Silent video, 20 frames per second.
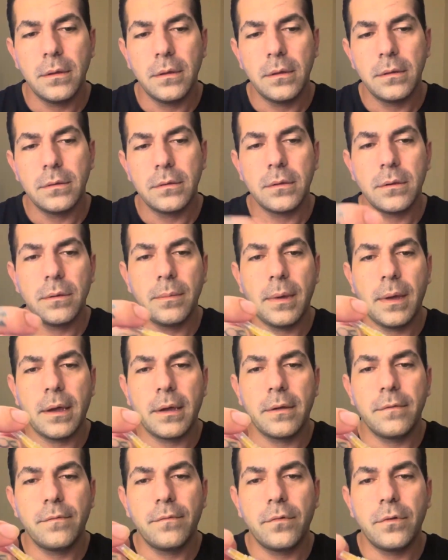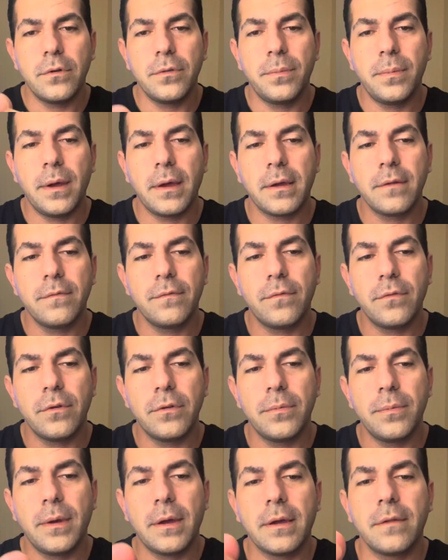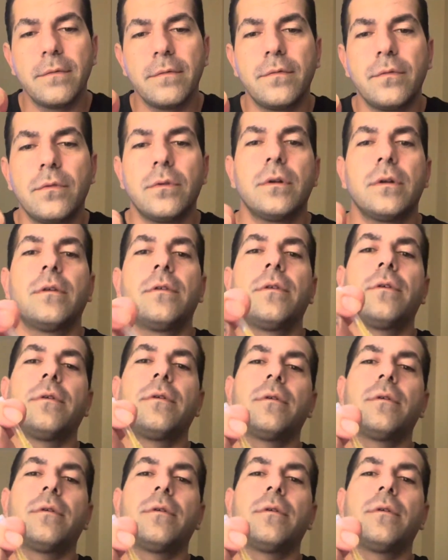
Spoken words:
So back and forth, back and forth, back and forth.